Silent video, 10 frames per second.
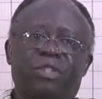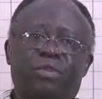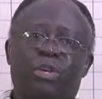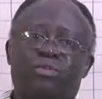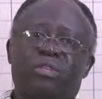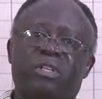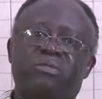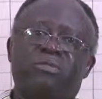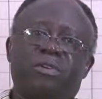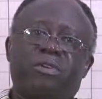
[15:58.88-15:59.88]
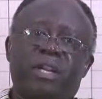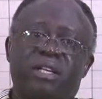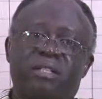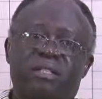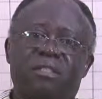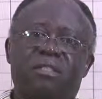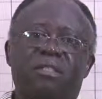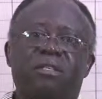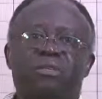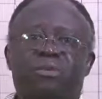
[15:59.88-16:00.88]
You have to give credit
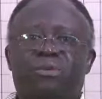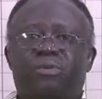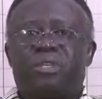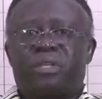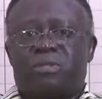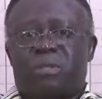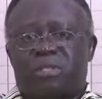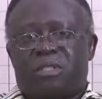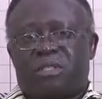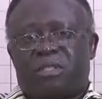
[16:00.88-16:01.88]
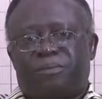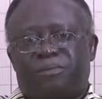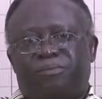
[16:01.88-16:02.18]
to the sources.